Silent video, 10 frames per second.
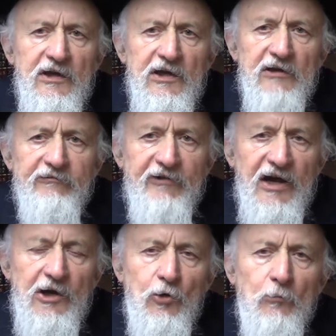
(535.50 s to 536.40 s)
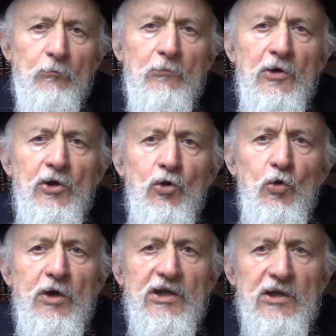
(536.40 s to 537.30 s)
in a volume
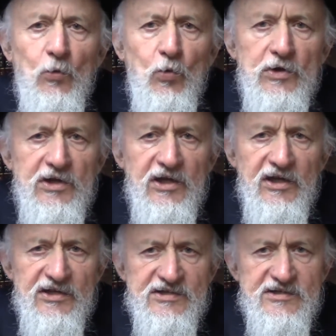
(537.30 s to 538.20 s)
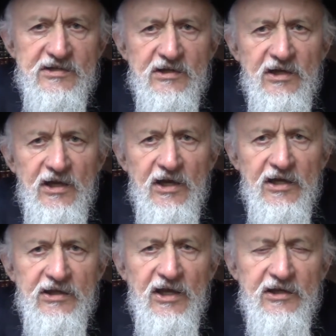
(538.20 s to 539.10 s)
together with his
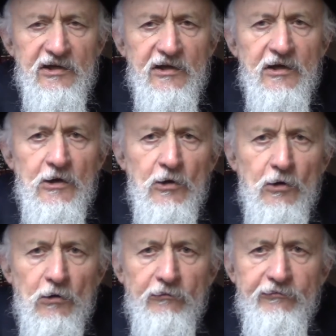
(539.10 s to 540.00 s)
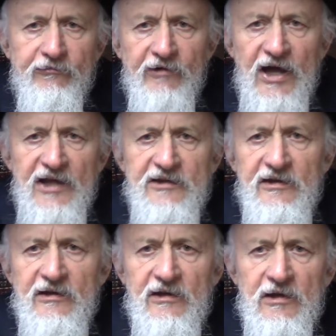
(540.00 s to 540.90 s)
handwriting of
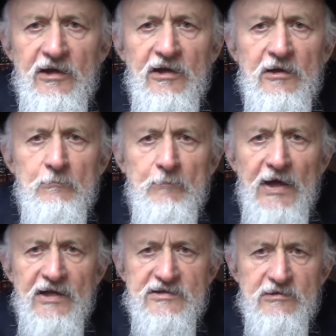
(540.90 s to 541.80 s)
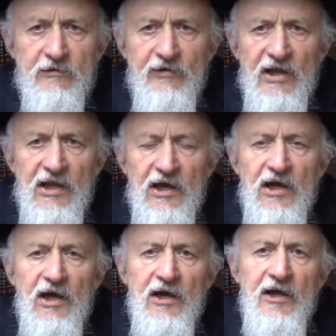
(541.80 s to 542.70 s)
other parts of
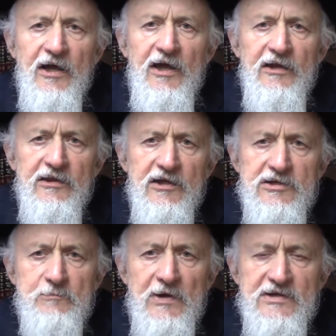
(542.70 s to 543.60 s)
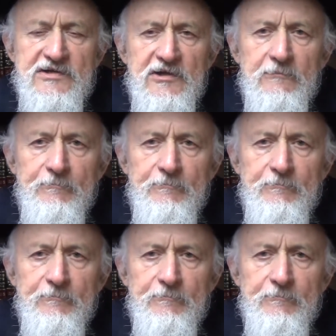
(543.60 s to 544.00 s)
halacha and responsa.